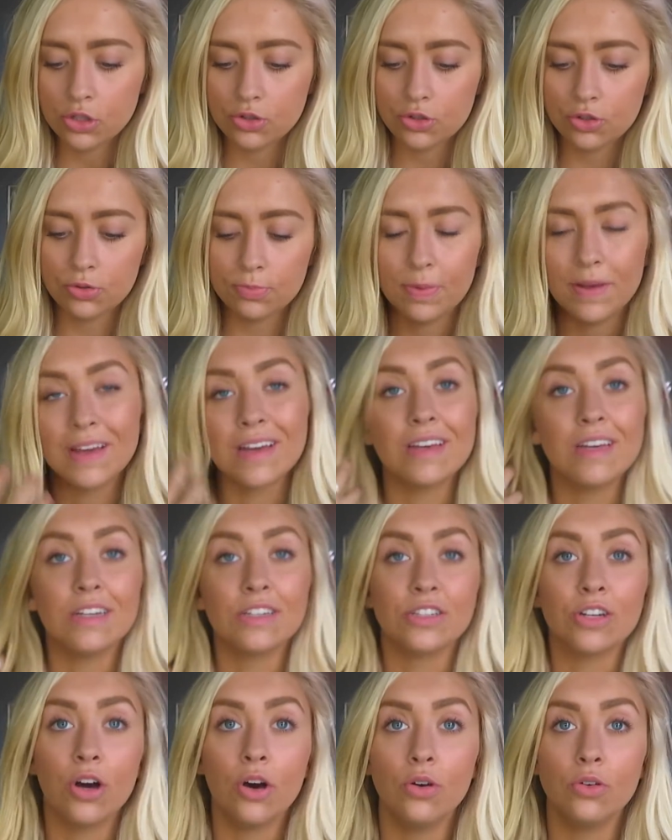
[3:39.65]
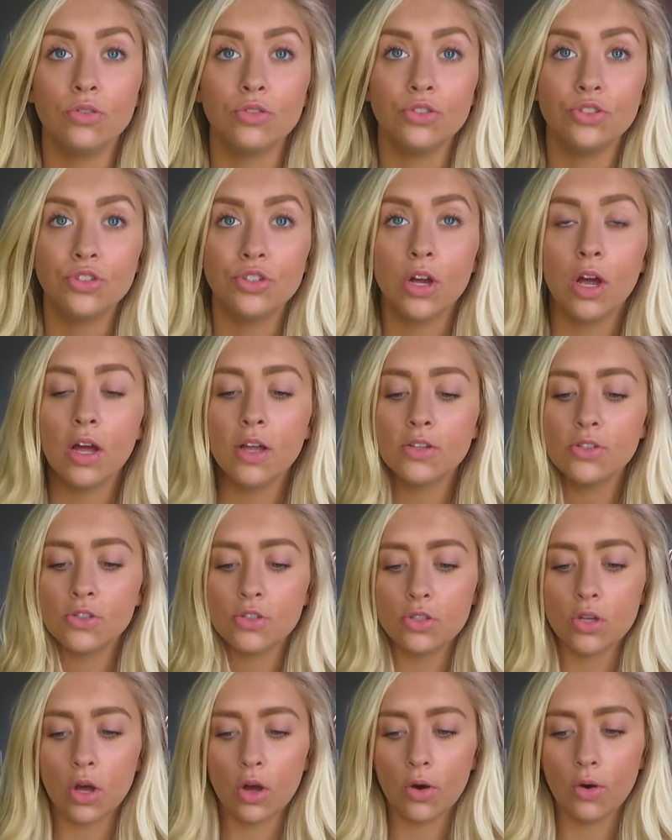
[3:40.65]
to pick a coach.
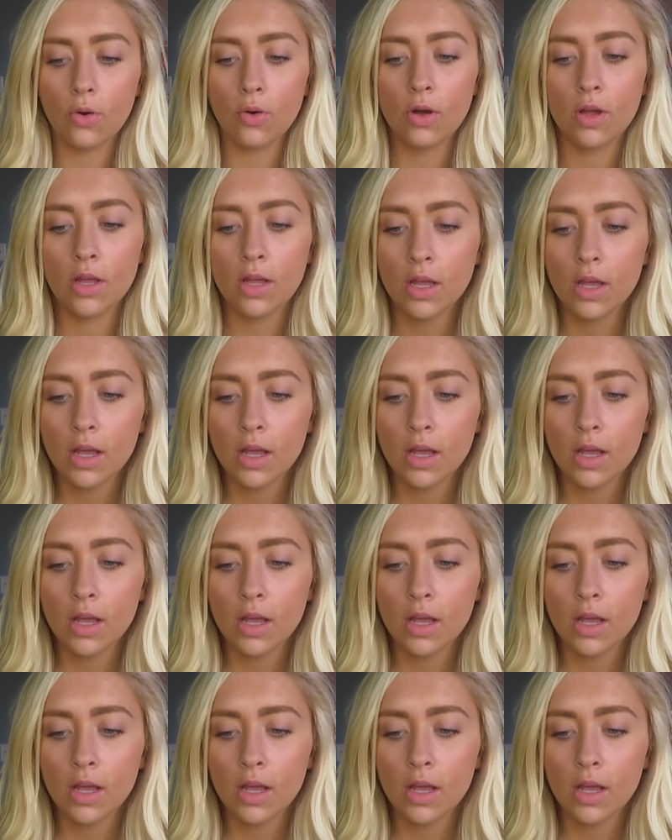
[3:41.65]
So